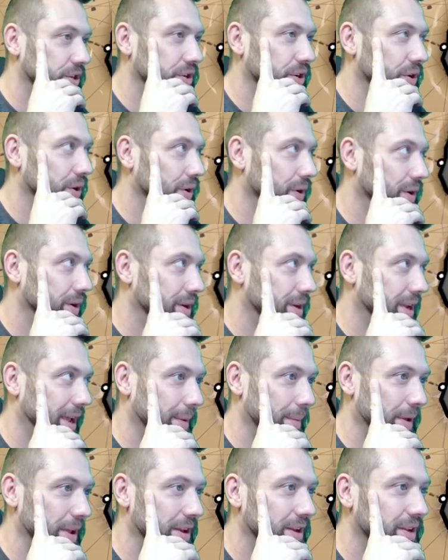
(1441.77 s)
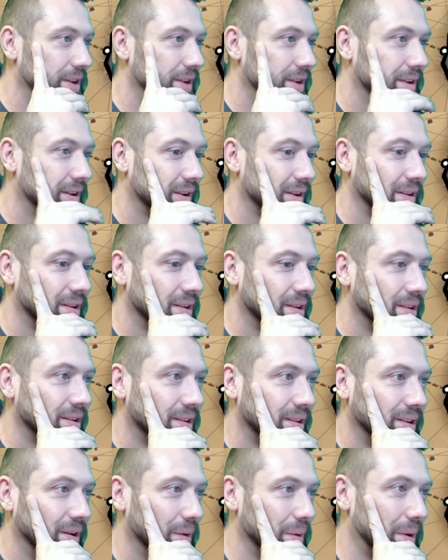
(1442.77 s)
turn. Damn it.
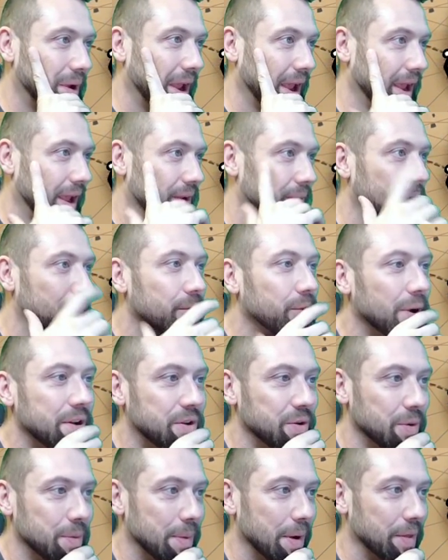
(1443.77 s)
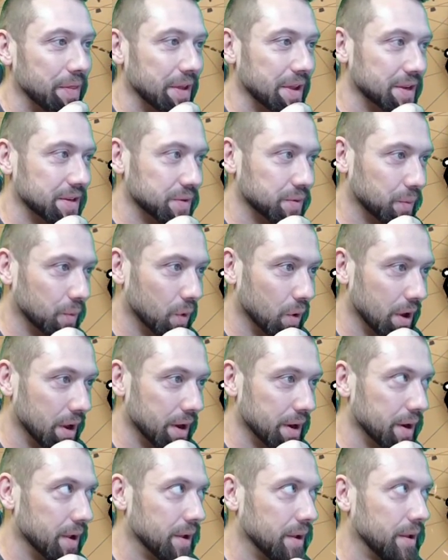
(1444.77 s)
Okay, what do I do about this? One,